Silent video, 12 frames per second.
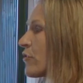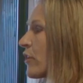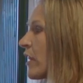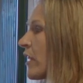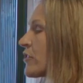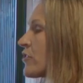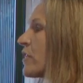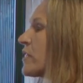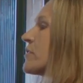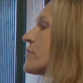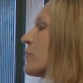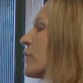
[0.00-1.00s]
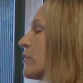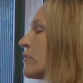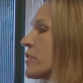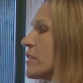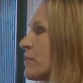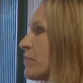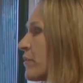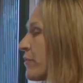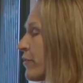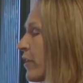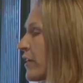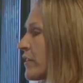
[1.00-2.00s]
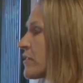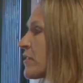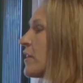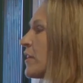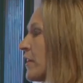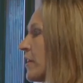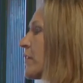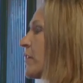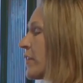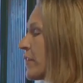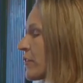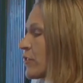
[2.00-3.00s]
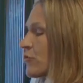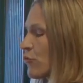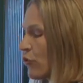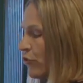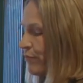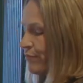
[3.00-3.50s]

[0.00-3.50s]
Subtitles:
dry lot sheds as well to keep the flies in control.